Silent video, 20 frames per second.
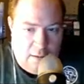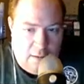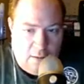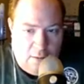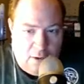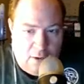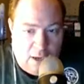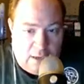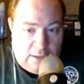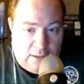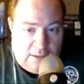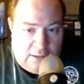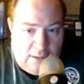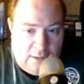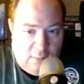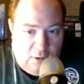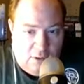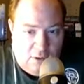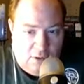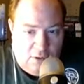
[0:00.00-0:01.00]
Okay,
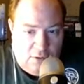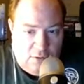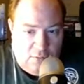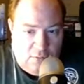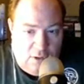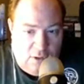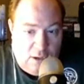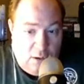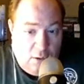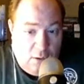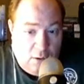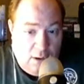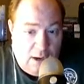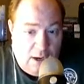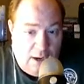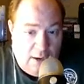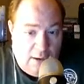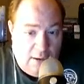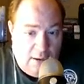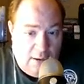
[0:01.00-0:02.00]
similar to the
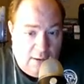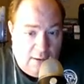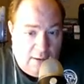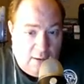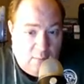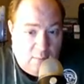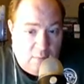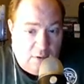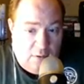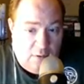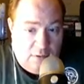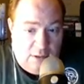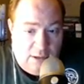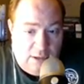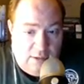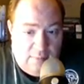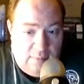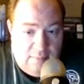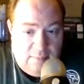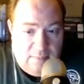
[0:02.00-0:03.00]
Guardian
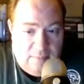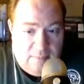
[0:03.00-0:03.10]
ability,